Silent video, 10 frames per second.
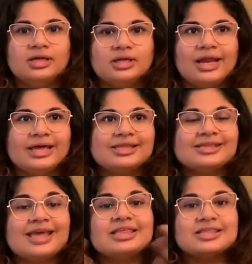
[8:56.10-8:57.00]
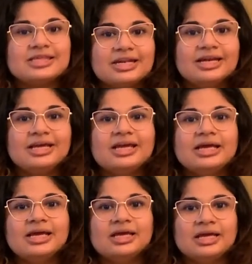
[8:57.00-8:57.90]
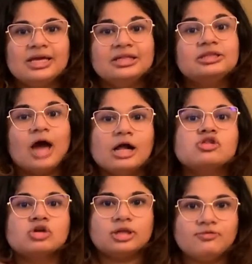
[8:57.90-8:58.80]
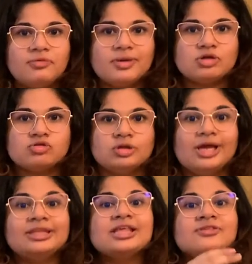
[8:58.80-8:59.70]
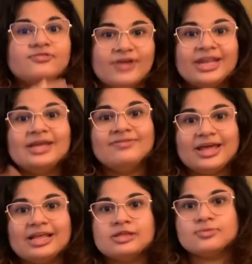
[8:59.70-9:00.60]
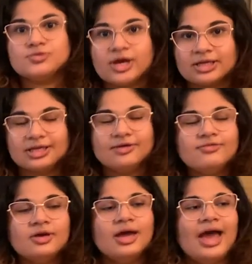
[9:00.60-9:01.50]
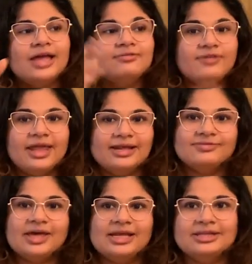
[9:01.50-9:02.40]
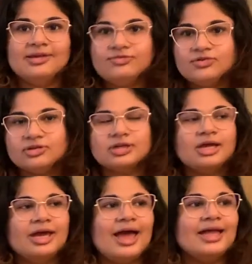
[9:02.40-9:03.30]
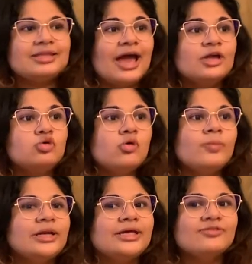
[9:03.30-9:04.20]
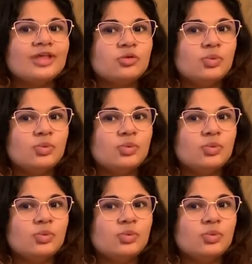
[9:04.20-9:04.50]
like sensorily indulge in information. It is very, very subjective and very, very different. And I do believe that